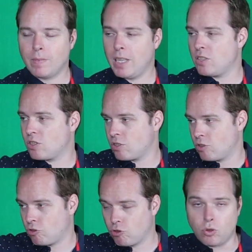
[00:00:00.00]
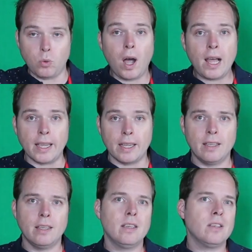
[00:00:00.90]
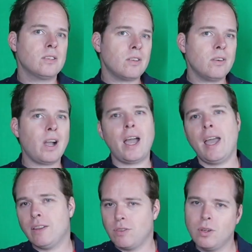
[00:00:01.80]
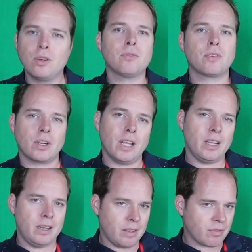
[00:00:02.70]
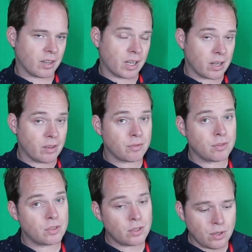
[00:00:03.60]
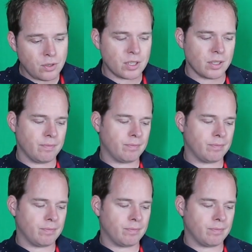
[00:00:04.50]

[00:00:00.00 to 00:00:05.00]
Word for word: It's too high. So I had to look for a different kind of solution.